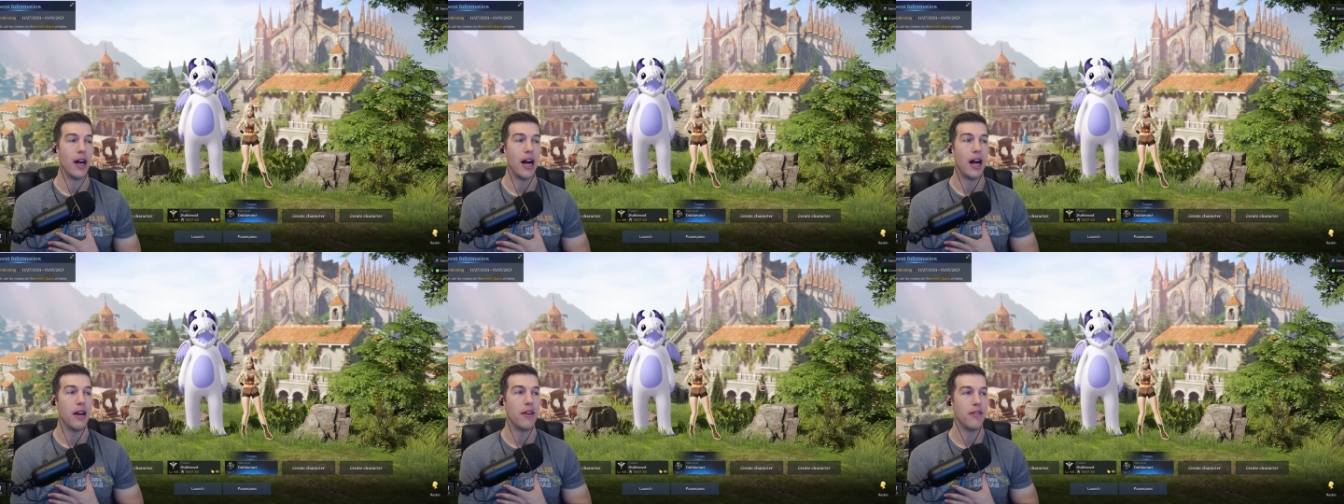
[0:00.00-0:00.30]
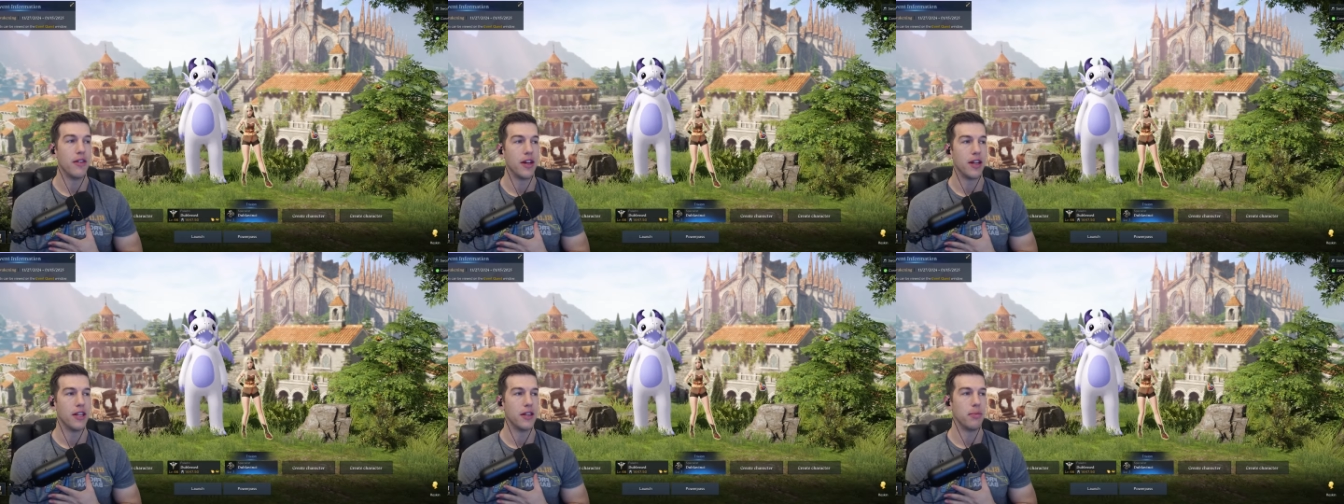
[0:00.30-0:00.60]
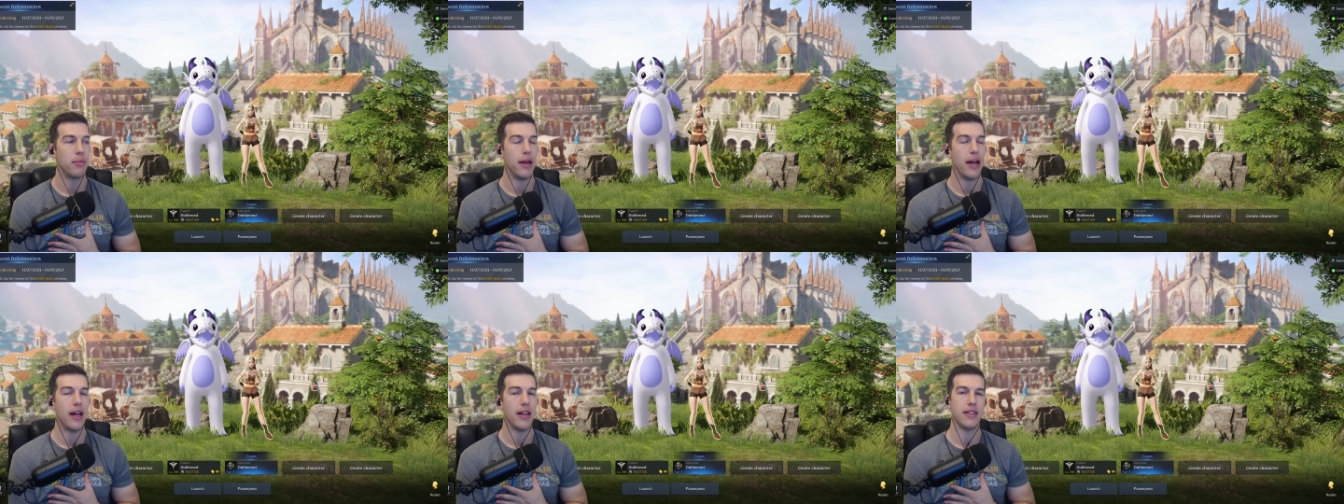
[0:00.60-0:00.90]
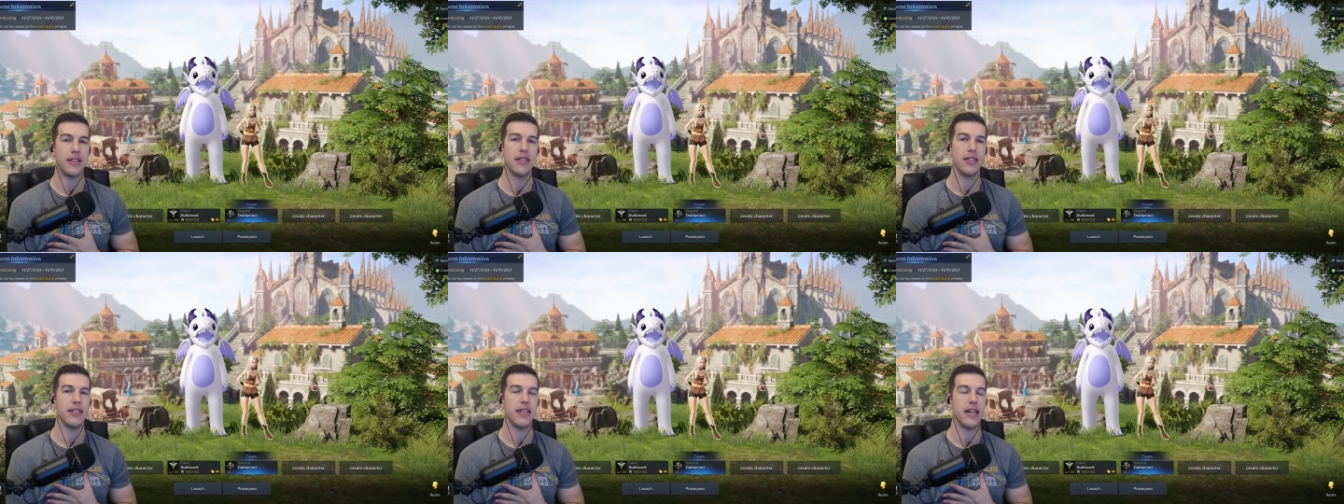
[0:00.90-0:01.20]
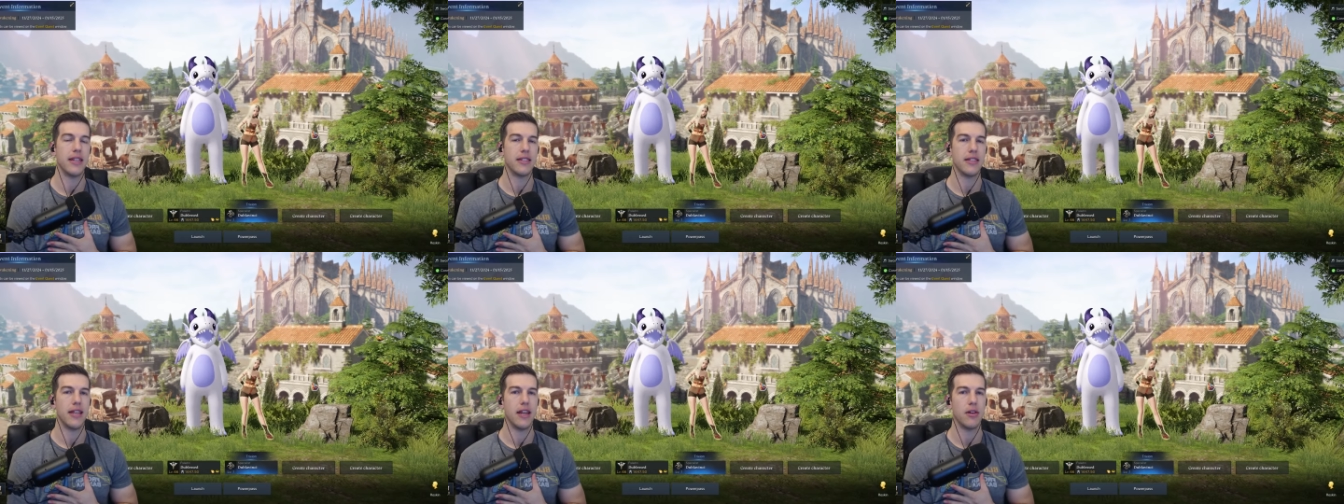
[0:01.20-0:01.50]
i've done in the past to
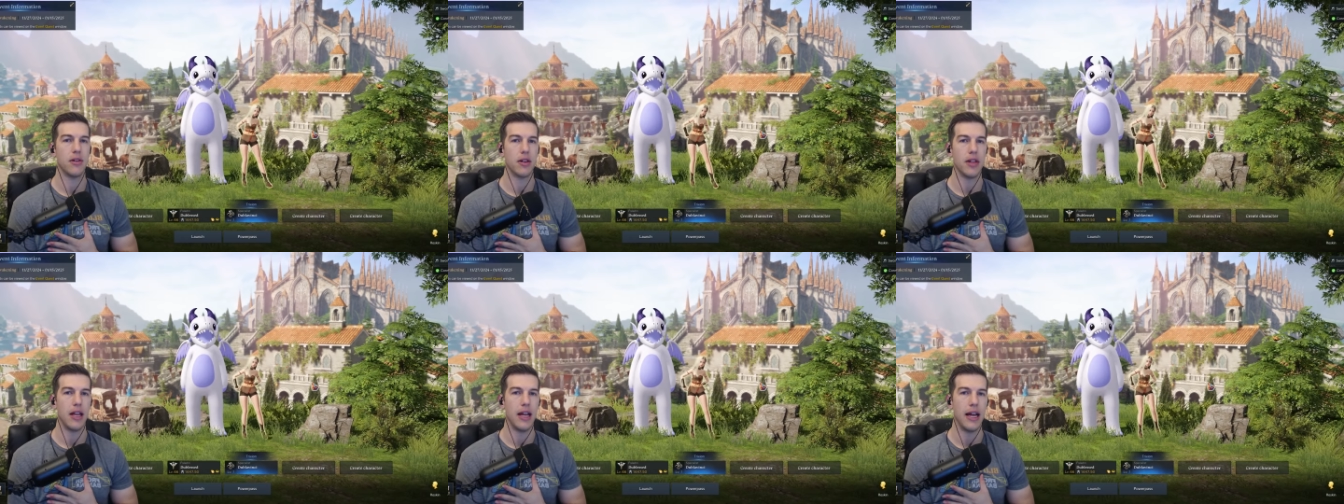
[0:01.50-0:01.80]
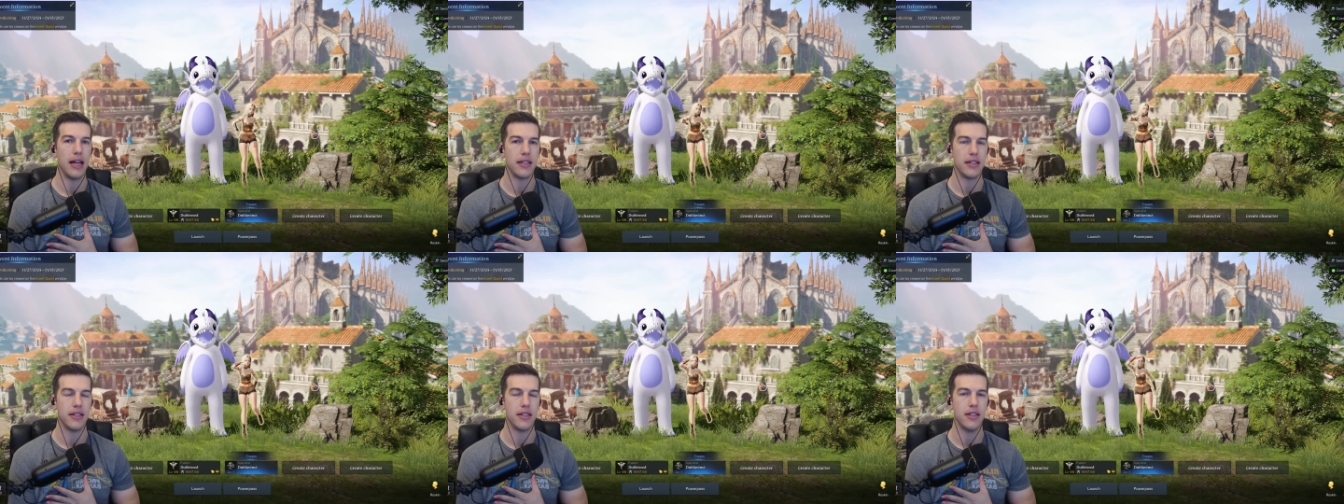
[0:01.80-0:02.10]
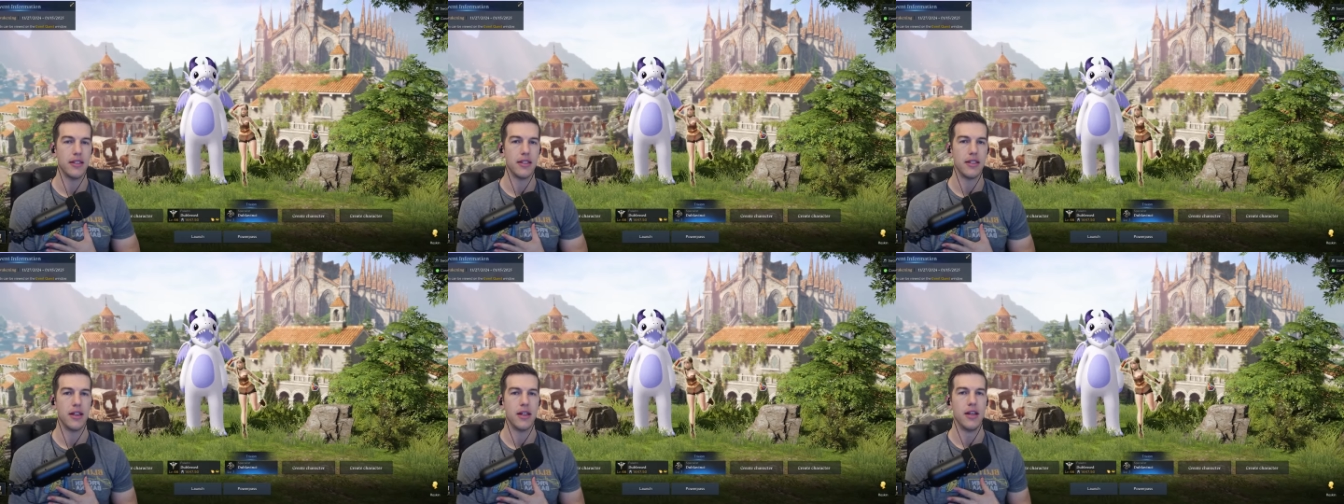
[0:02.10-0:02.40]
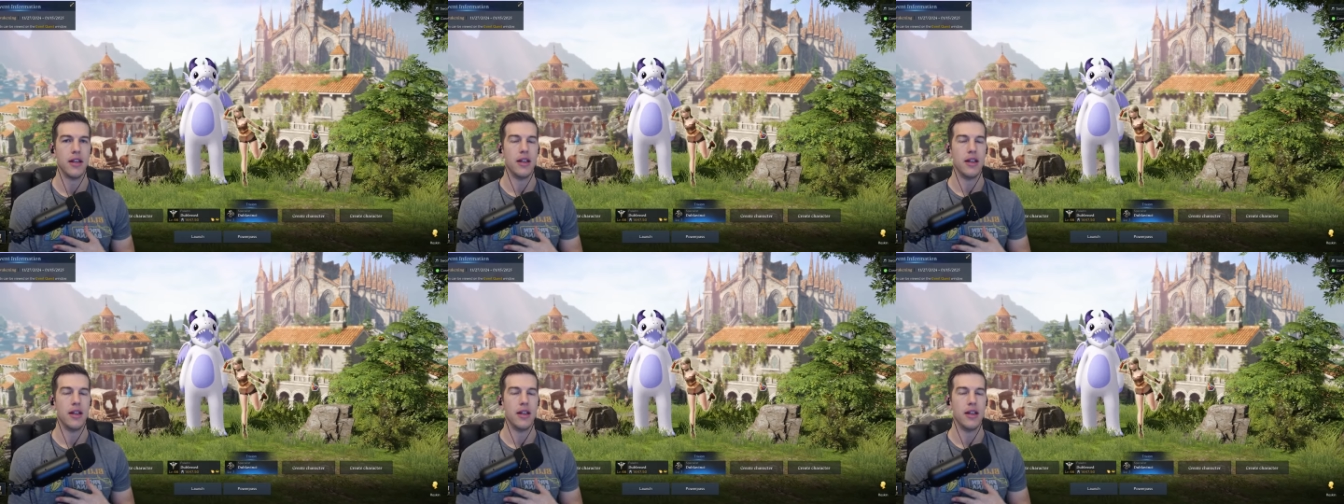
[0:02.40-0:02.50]
test out classes